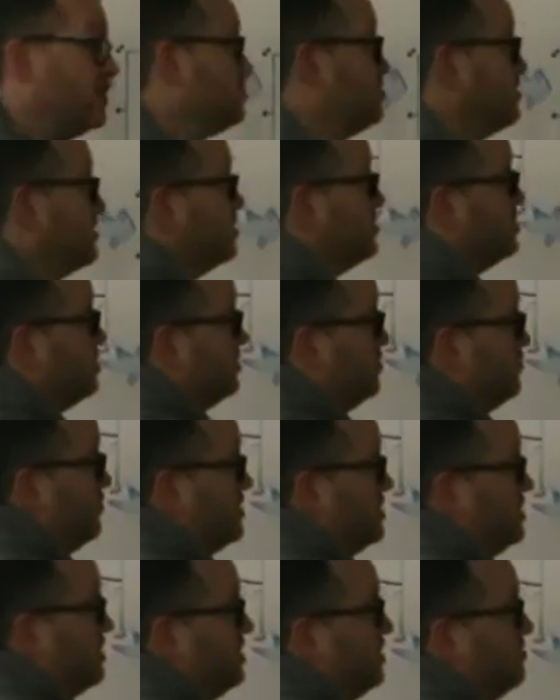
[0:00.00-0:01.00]
because there's
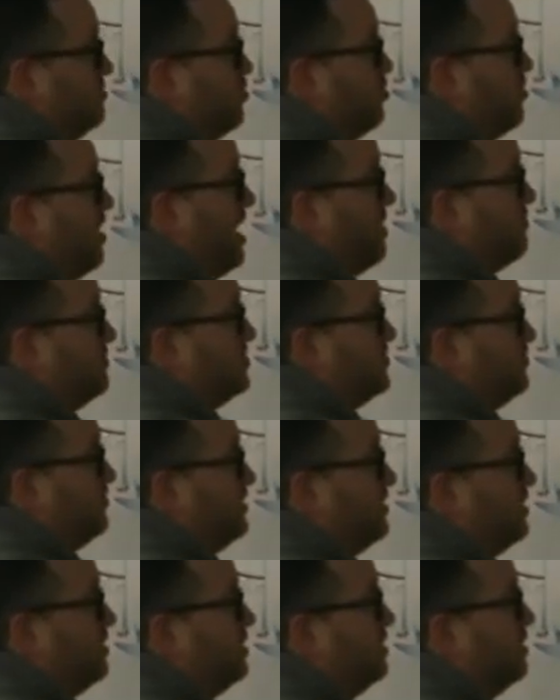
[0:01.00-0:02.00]
physically more
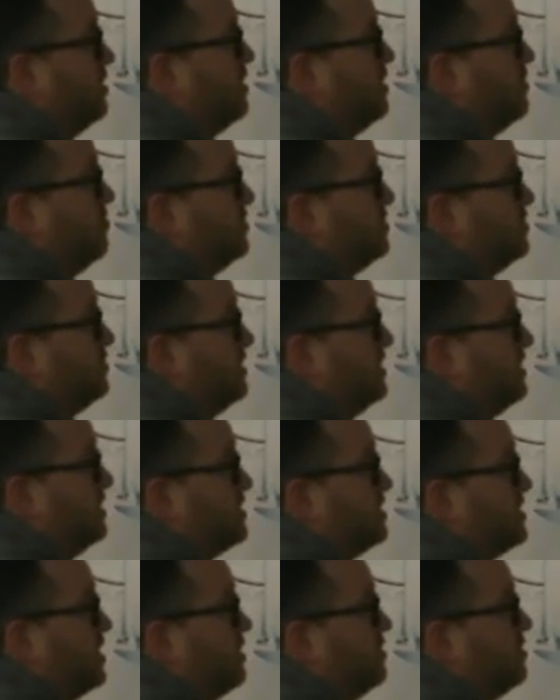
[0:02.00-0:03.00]
atmosphere between the
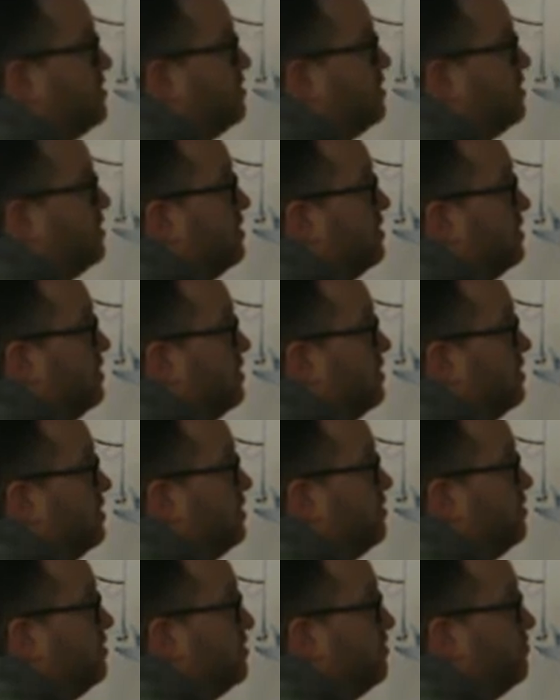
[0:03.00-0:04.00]
sun
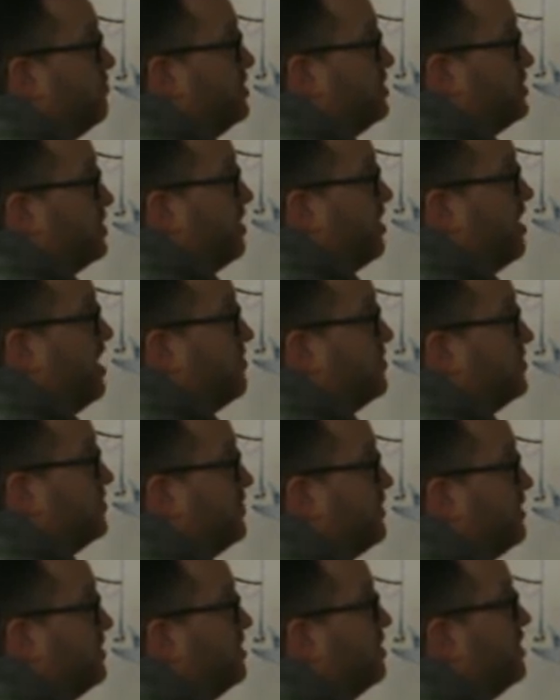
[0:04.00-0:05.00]
reaching our
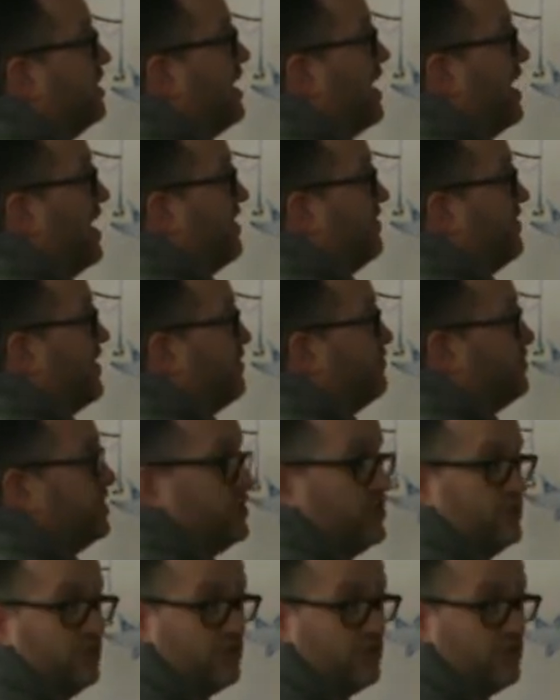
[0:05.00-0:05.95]
atmosphere and then reaching the